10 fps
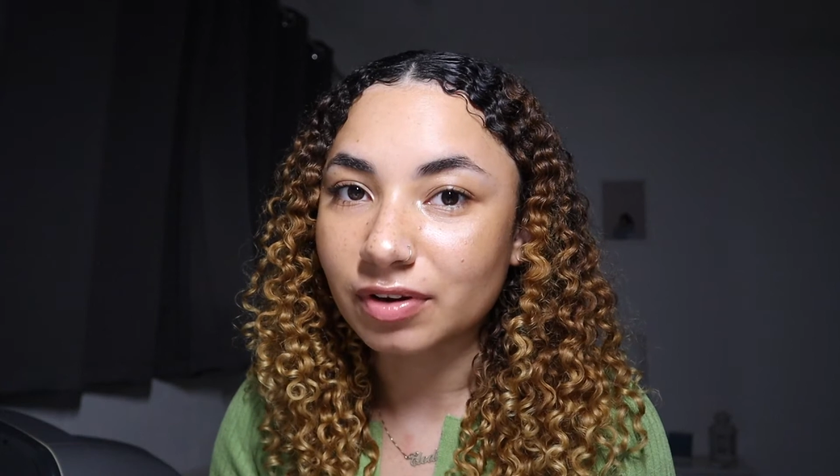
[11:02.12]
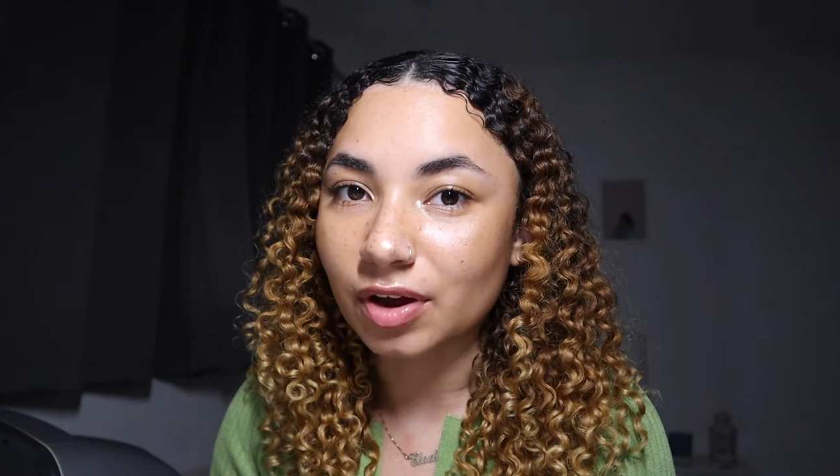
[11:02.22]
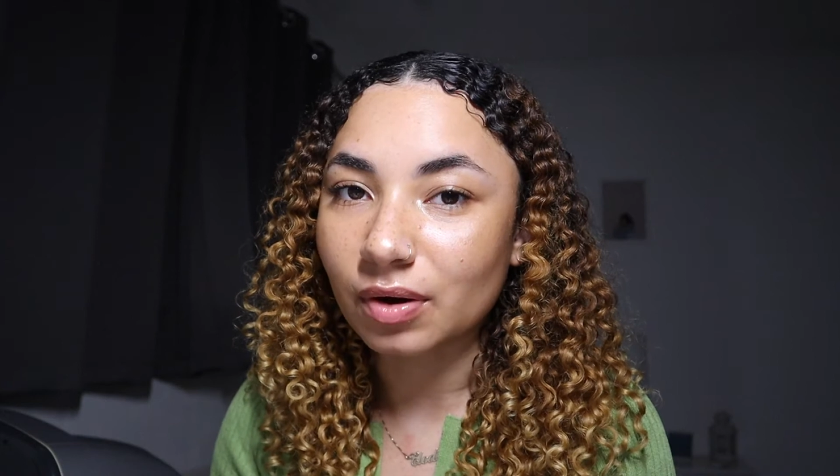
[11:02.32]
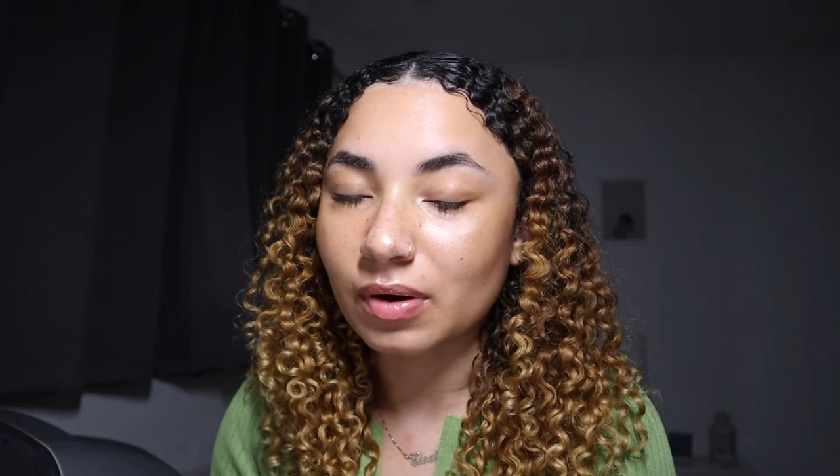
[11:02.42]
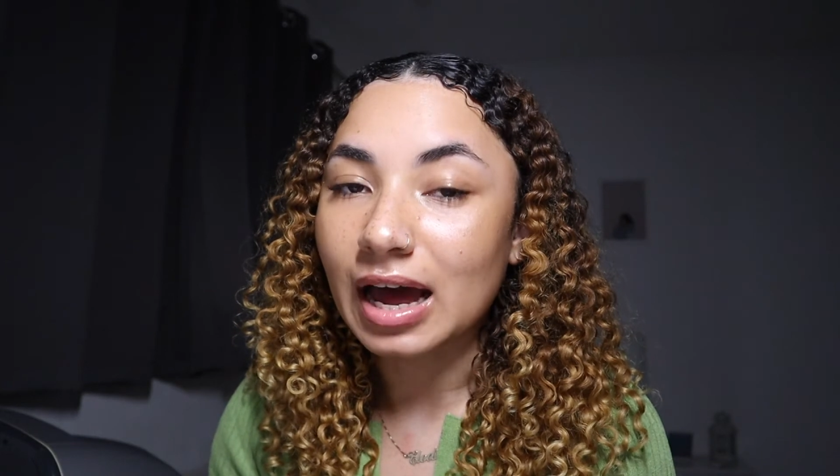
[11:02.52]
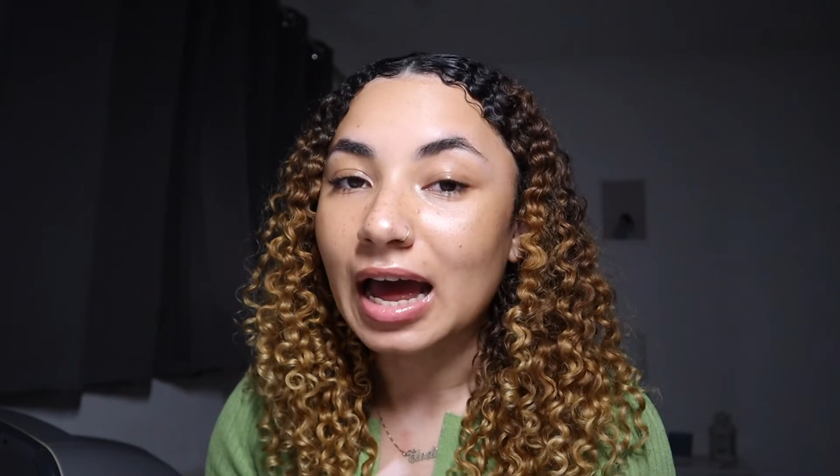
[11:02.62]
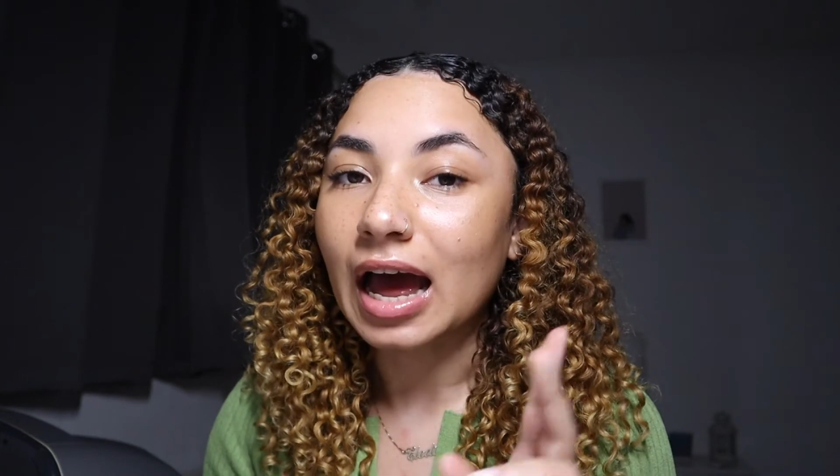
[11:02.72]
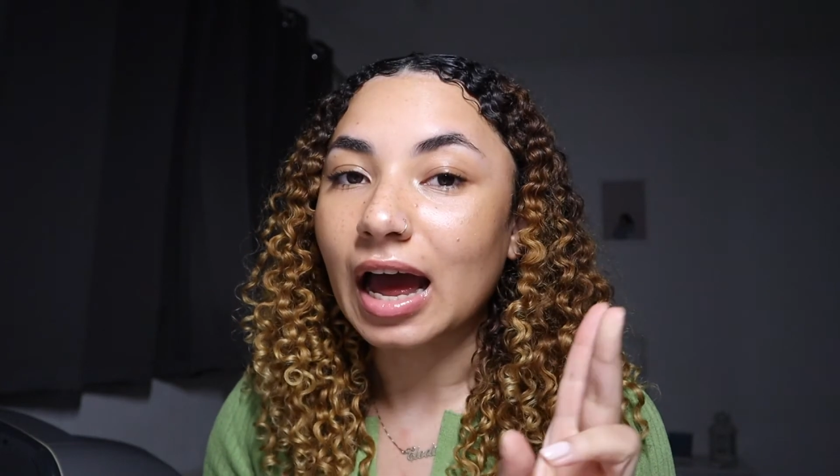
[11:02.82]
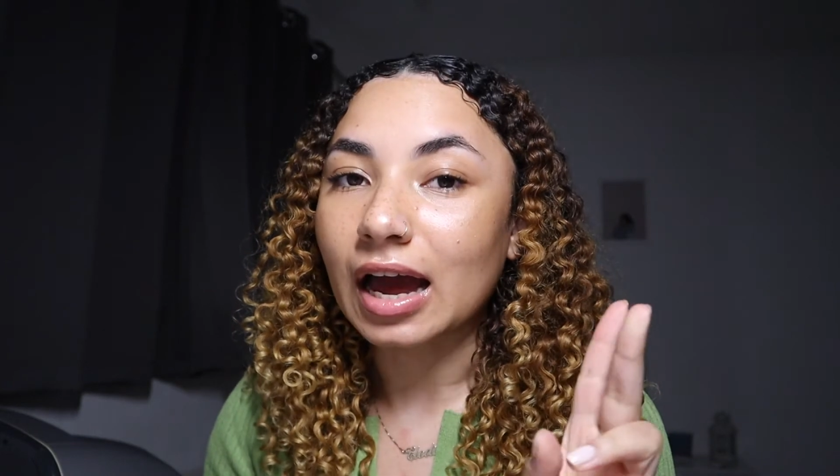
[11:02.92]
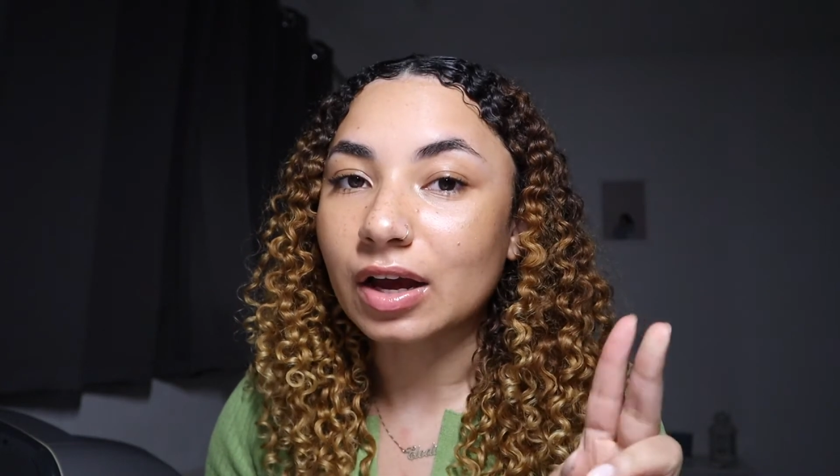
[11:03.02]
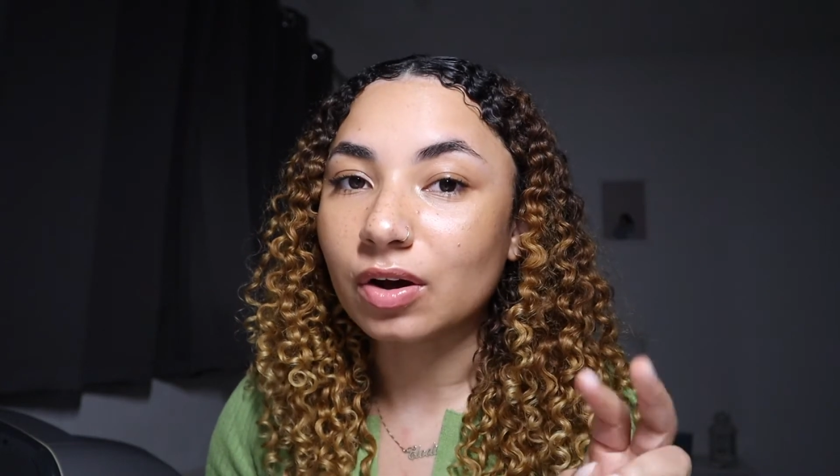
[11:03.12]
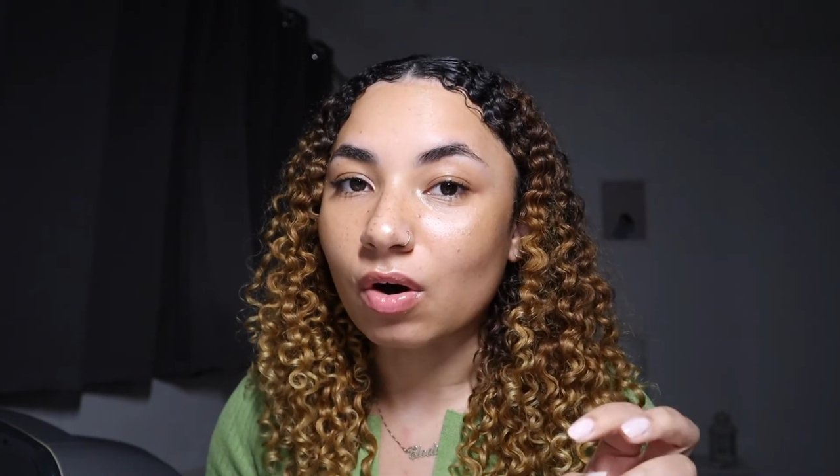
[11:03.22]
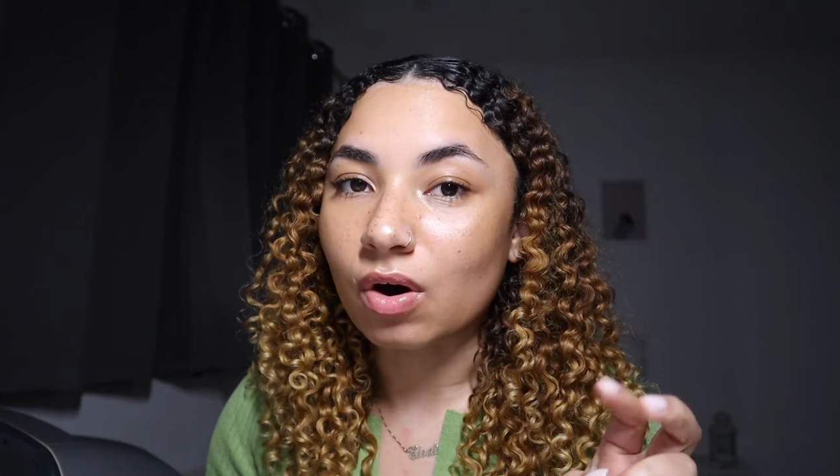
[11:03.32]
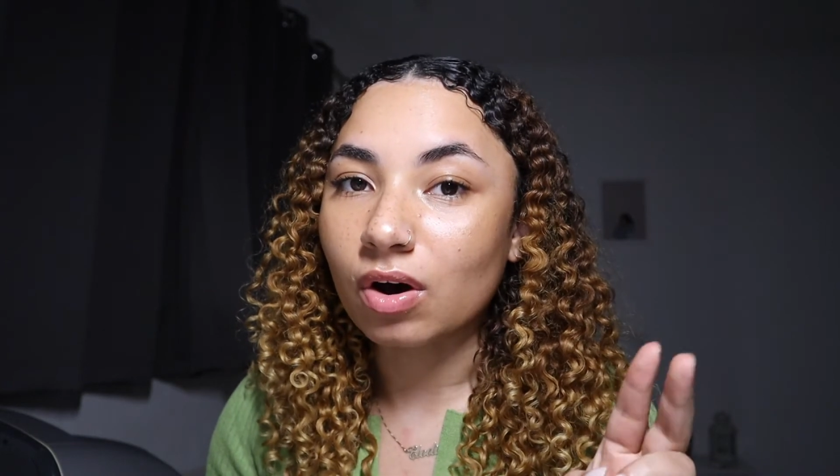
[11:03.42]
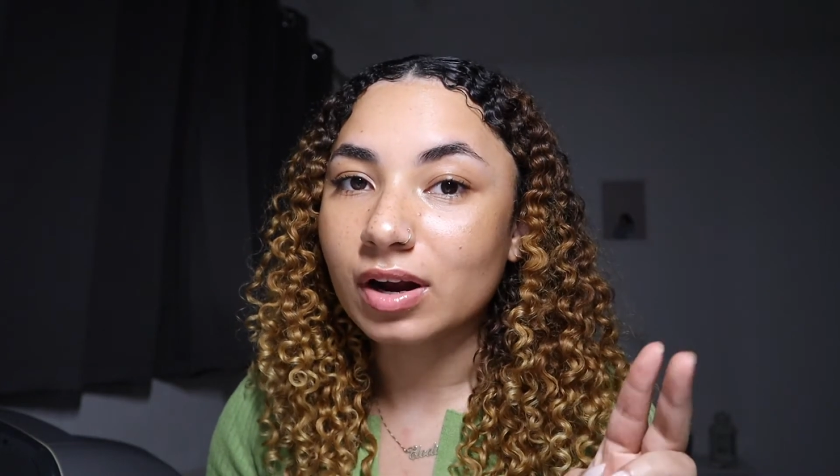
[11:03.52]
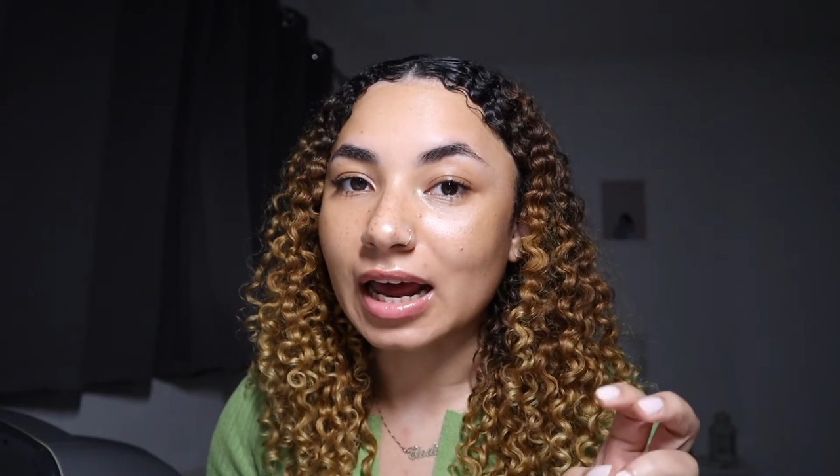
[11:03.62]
you, and God